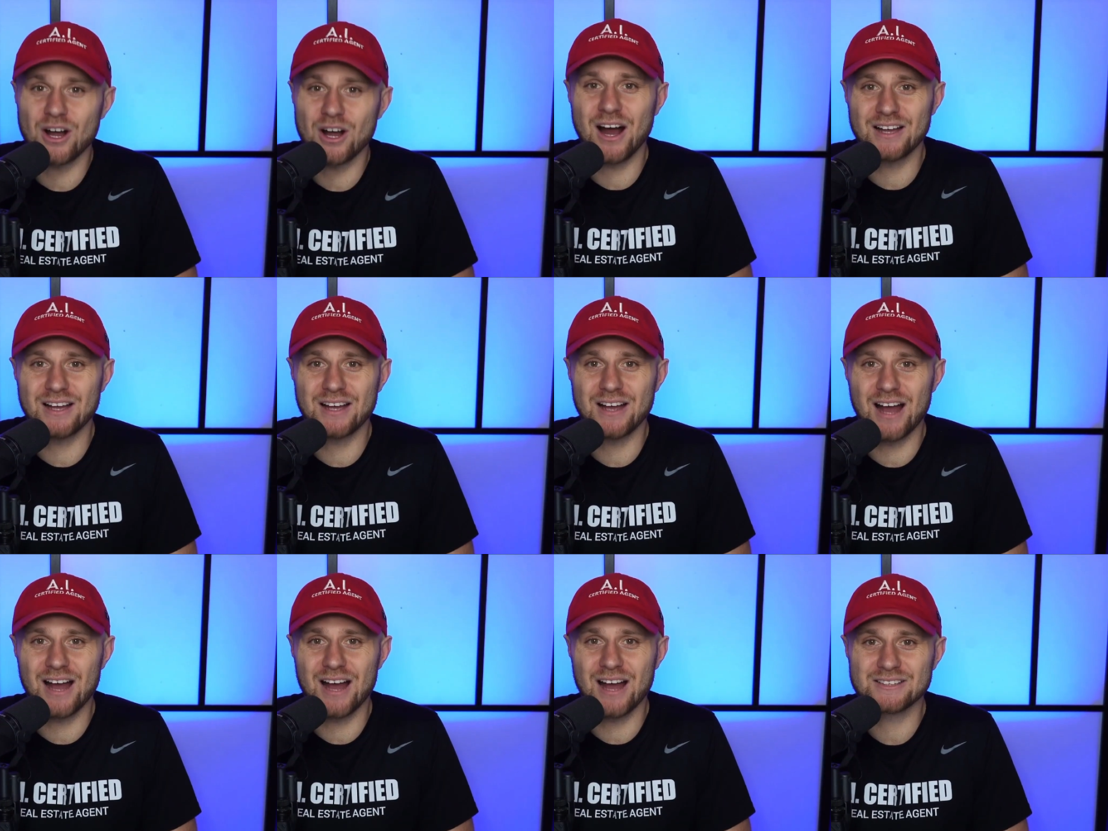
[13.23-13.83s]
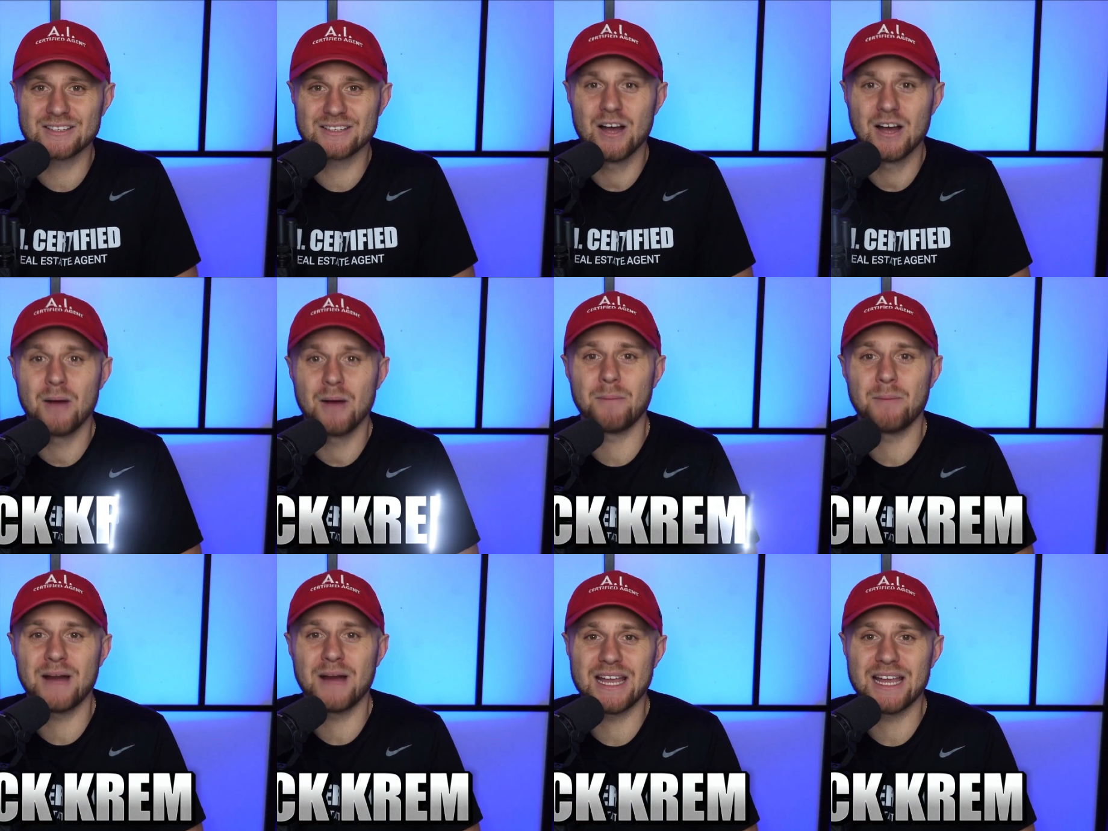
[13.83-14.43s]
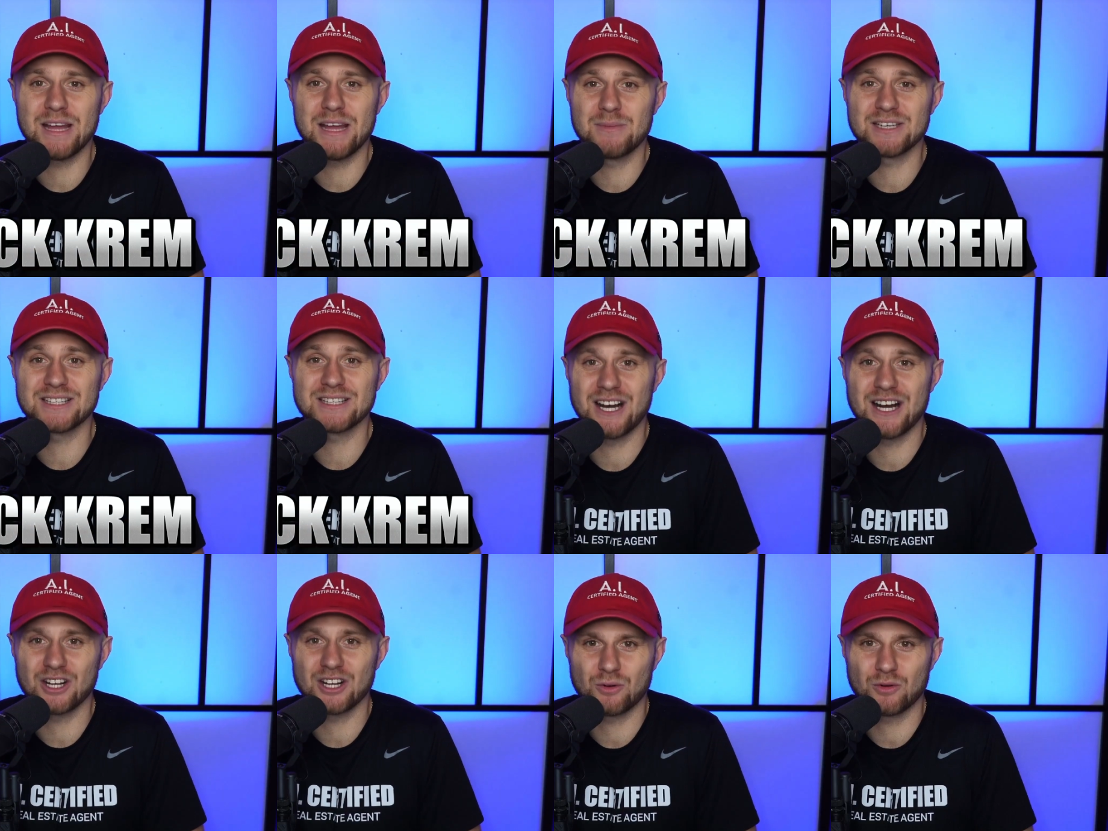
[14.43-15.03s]
on, guys? My name is
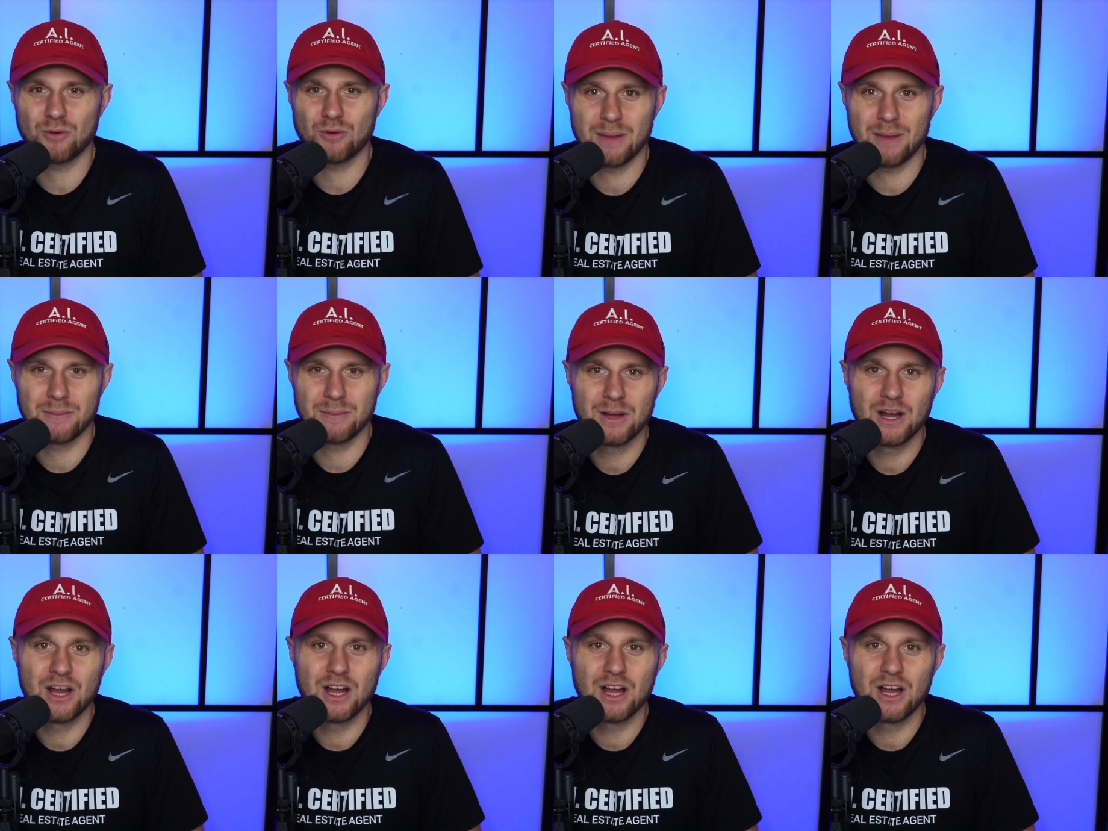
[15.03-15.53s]
Nick Krem,